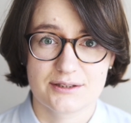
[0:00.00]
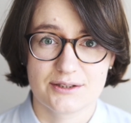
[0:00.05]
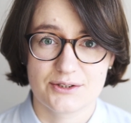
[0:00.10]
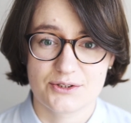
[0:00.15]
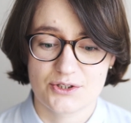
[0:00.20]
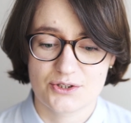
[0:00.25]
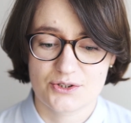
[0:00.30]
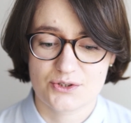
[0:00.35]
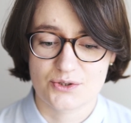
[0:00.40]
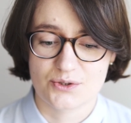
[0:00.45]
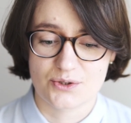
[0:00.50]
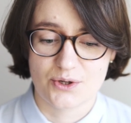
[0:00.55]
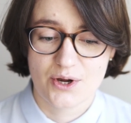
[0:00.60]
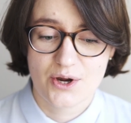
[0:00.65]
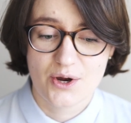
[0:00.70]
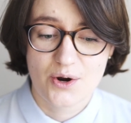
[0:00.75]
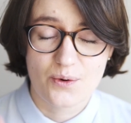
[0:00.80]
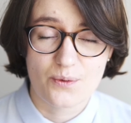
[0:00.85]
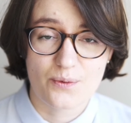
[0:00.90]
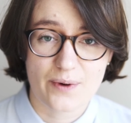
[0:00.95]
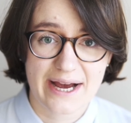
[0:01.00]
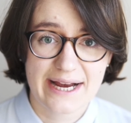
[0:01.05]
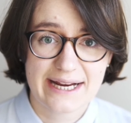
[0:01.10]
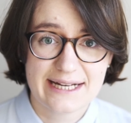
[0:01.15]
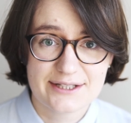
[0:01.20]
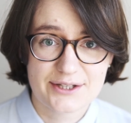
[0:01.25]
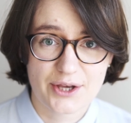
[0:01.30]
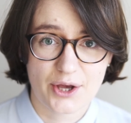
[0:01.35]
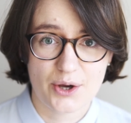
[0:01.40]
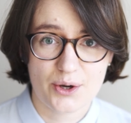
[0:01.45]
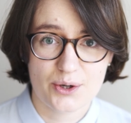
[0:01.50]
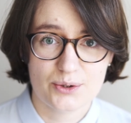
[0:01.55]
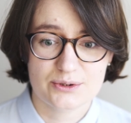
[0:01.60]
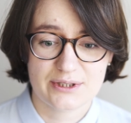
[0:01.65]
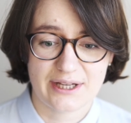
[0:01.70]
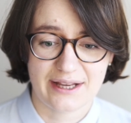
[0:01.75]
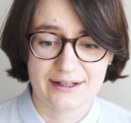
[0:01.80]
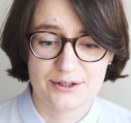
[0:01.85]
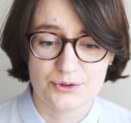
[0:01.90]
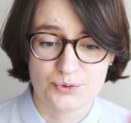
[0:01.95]
You need to write
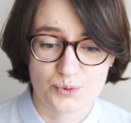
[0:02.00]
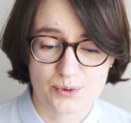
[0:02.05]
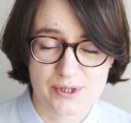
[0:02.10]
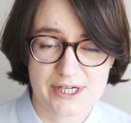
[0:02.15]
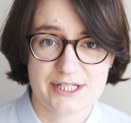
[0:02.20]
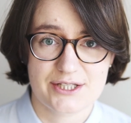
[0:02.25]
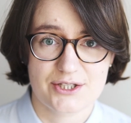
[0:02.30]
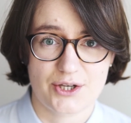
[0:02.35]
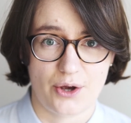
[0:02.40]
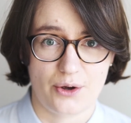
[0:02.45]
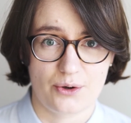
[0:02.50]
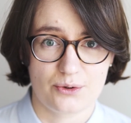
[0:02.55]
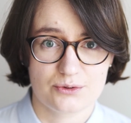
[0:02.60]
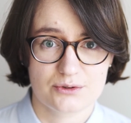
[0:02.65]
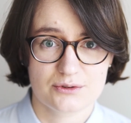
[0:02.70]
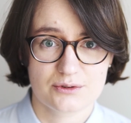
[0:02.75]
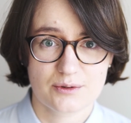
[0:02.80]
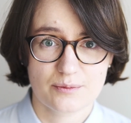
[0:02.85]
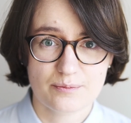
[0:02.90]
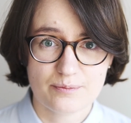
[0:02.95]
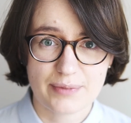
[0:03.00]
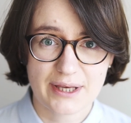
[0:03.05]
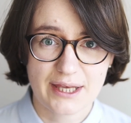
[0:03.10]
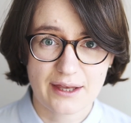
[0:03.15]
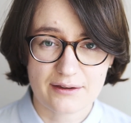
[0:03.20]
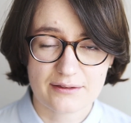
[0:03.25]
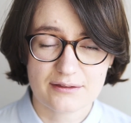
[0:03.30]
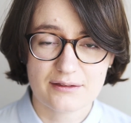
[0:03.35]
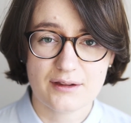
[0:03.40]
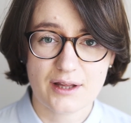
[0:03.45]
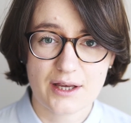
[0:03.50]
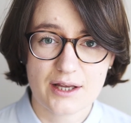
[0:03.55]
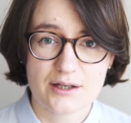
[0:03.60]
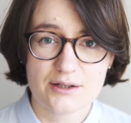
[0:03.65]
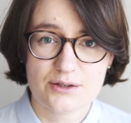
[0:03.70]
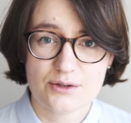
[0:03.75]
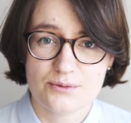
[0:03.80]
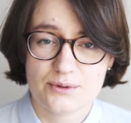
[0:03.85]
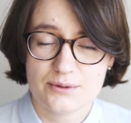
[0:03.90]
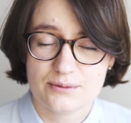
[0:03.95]
code and read code, because
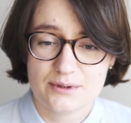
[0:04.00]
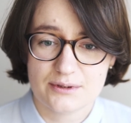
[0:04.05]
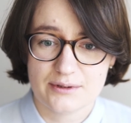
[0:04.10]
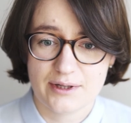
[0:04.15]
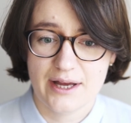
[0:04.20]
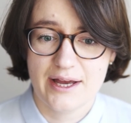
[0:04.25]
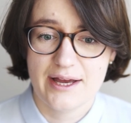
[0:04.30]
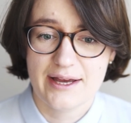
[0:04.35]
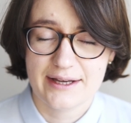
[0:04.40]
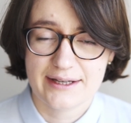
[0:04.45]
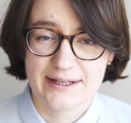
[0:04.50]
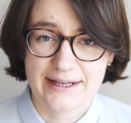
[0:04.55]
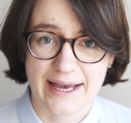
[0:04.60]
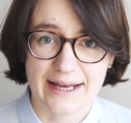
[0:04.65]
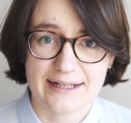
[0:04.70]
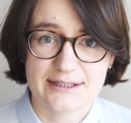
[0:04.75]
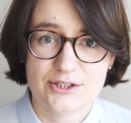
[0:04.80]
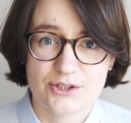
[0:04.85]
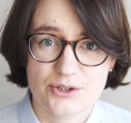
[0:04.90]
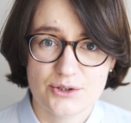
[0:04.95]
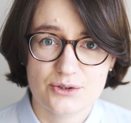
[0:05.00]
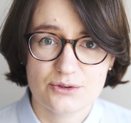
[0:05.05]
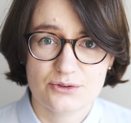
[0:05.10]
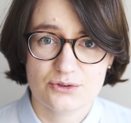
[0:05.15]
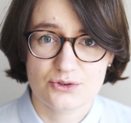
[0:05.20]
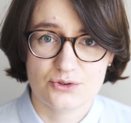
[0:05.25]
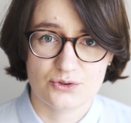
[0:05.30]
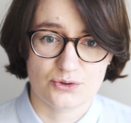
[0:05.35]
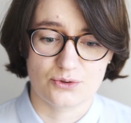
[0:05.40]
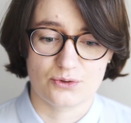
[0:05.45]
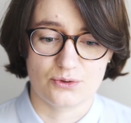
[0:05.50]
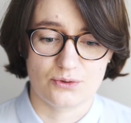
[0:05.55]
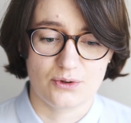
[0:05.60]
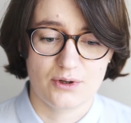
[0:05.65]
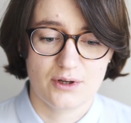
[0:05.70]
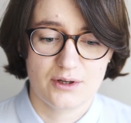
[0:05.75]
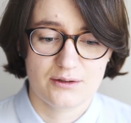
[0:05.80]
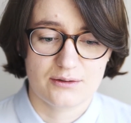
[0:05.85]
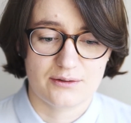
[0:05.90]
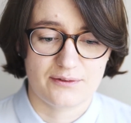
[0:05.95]
then you will get used to
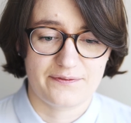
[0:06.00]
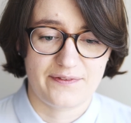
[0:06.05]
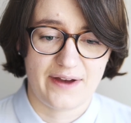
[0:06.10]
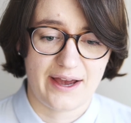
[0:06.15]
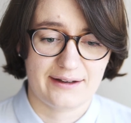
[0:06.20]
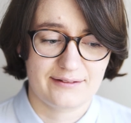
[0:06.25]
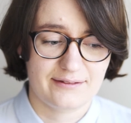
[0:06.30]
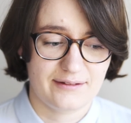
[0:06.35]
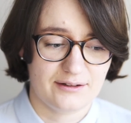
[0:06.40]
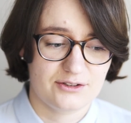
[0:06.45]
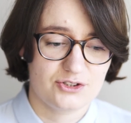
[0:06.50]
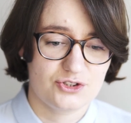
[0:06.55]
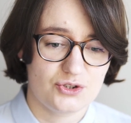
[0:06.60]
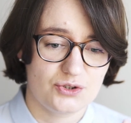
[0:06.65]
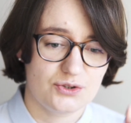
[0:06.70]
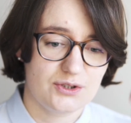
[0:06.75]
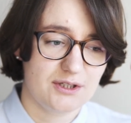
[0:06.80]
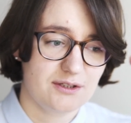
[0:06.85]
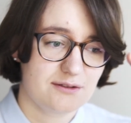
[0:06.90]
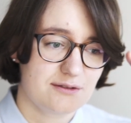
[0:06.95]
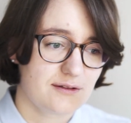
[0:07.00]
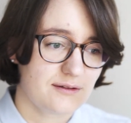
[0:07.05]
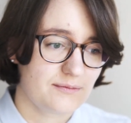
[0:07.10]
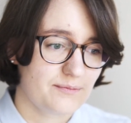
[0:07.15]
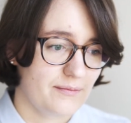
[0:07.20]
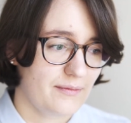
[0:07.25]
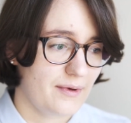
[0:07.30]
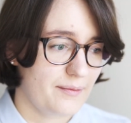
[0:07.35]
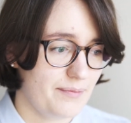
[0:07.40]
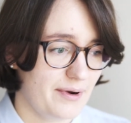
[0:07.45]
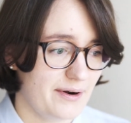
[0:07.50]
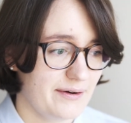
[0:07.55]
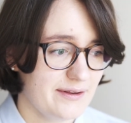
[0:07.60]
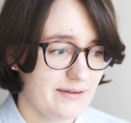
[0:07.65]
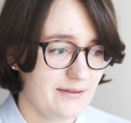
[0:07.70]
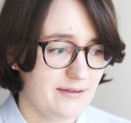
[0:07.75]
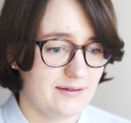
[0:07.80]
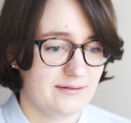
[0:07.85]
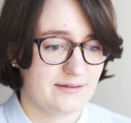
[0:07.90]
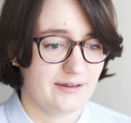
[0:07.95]
the fact that you need a
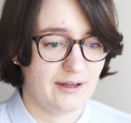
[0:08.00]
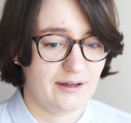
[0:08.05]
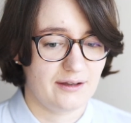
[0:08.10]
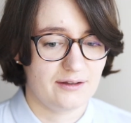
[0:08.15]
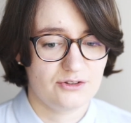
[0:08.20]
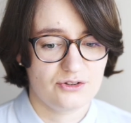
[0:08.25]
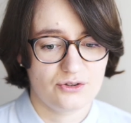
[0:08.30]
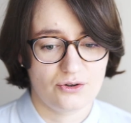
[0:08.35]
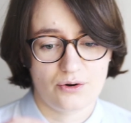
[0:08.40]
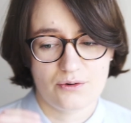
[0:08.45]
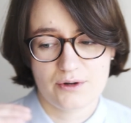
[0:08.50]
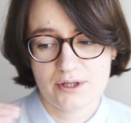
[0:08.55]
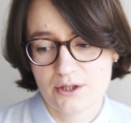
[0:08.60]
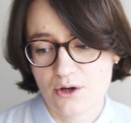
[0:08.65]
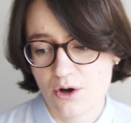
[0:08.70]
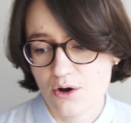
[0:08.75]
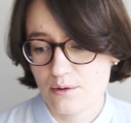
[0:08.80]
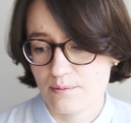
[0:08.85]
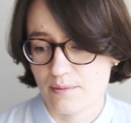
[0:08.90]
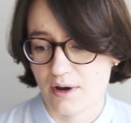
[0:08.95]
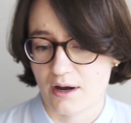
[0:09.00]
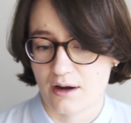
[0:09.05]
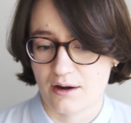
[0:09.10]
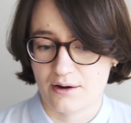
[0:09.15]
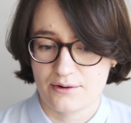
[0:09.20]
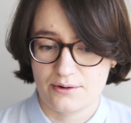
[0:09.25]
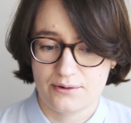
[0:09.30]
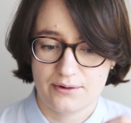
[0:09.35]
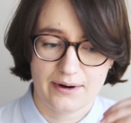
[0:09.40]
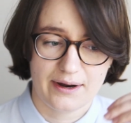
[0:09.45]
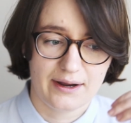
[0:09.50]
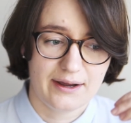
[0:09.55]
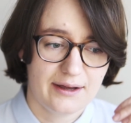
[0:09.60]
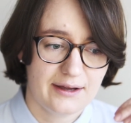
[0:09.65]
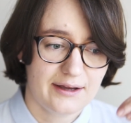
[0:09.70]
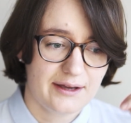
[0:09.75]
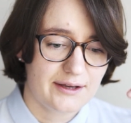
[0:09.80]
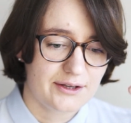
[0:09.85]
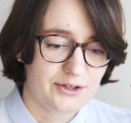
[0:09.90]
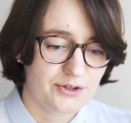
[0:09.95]
parenthesis or a comma, or
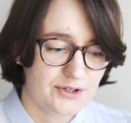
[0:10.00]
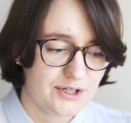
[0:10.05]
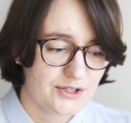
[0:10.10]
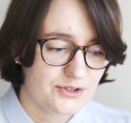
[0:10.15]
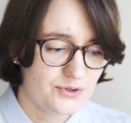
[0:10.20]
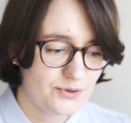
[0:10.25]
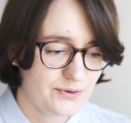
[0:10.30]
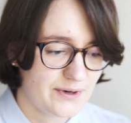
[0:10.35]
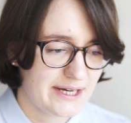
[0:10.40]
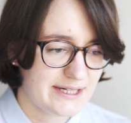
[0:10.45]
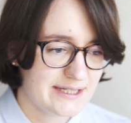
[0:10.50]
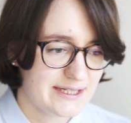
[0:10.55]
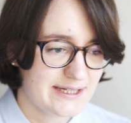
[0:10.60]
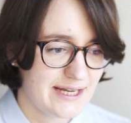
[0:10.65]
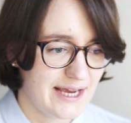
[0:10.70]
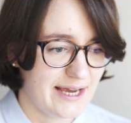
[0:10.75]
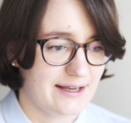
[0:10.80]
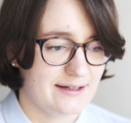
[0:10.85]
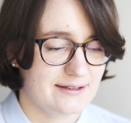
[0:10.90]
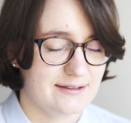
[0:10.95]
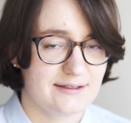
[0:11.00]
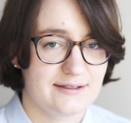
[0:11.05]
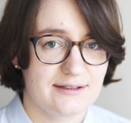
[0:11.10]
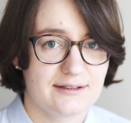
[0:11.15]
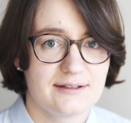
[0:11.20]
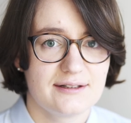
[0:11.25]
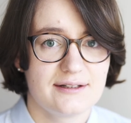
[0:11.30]
you need to write an end